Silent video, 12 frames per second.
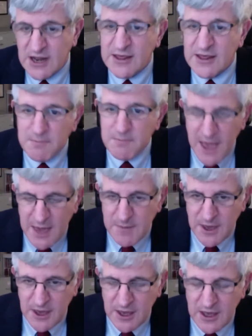I think
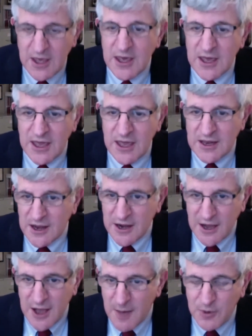maybe in
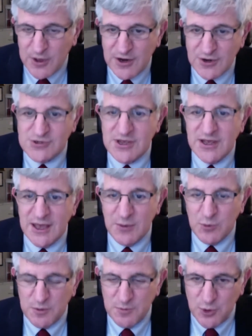a couple of years,
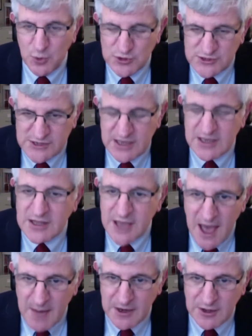you would see
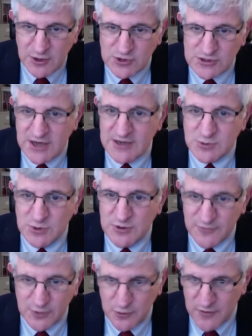concomitant use studies with the
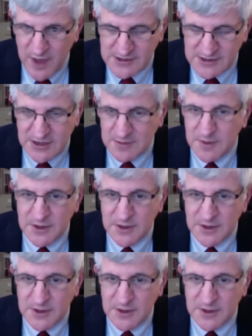flu vaccine.